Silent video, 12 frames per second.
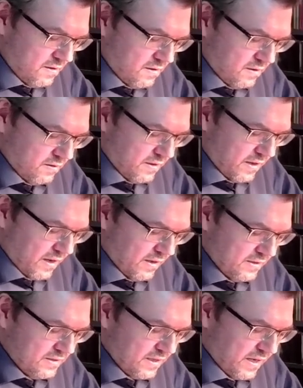on the other
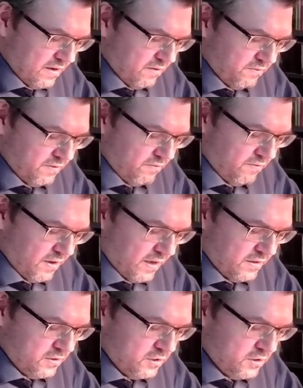side of the
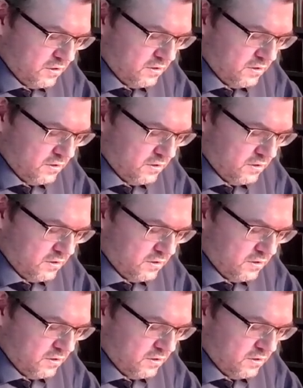flange